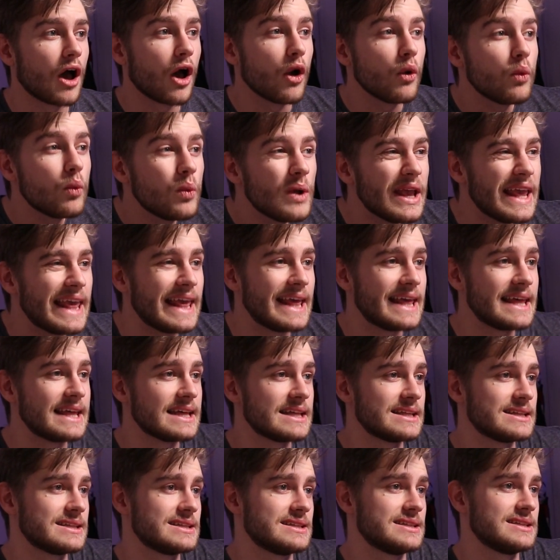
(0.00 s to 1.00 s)
a week.
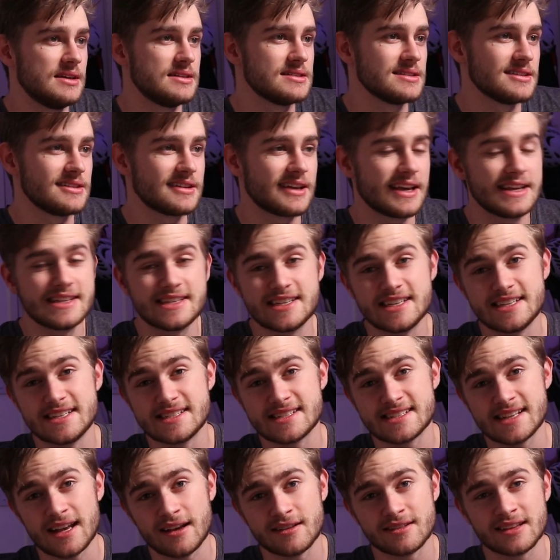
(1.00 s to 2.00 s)
Location is
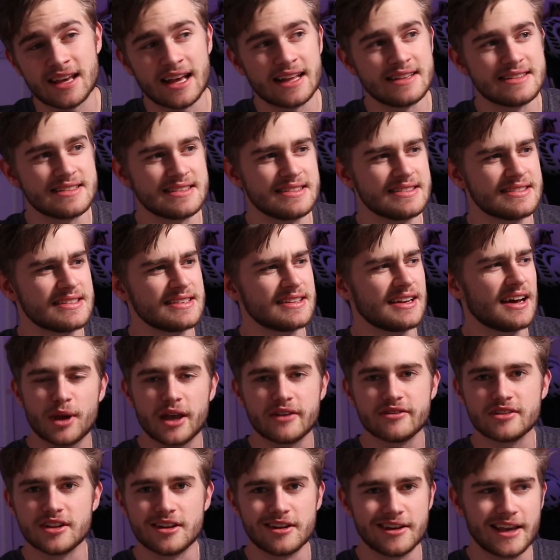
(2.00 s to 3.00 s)
South Kensington. Pay
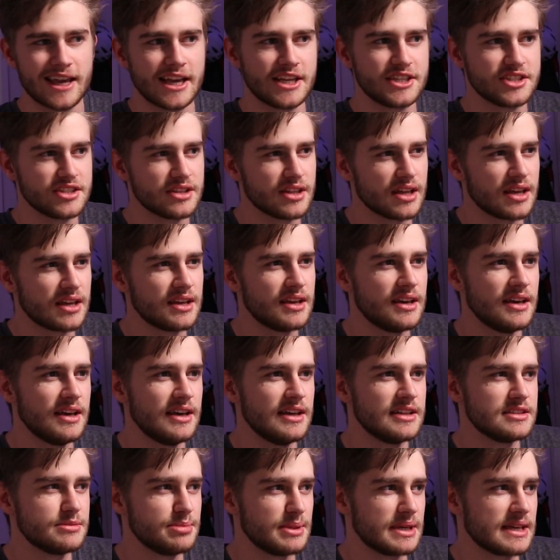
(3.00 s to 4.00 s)
for location there
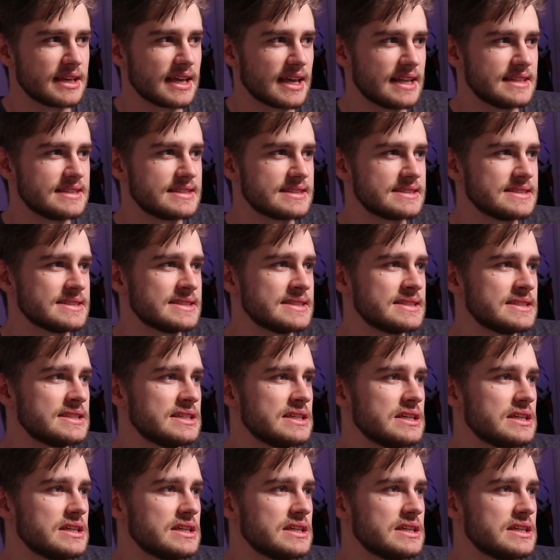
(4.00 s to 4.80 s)
to be in Kensington.